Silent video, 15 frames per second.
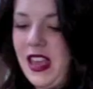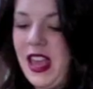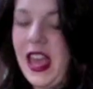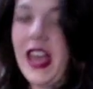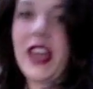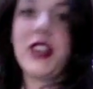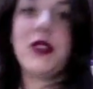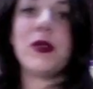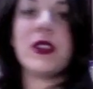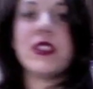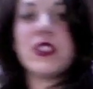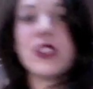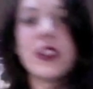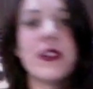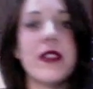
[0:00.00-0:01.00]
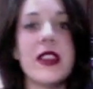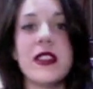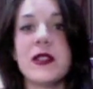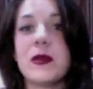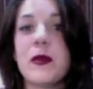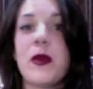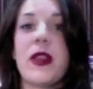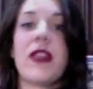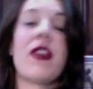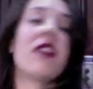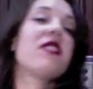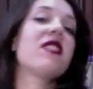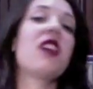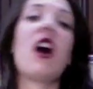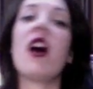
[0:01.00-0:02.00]
And you can serve this with a
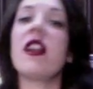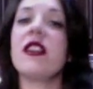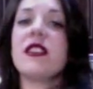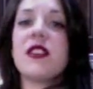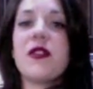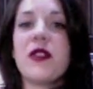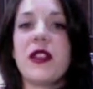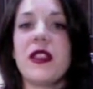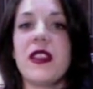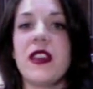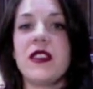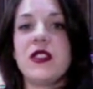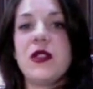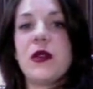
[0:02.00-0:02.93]
ton of different things.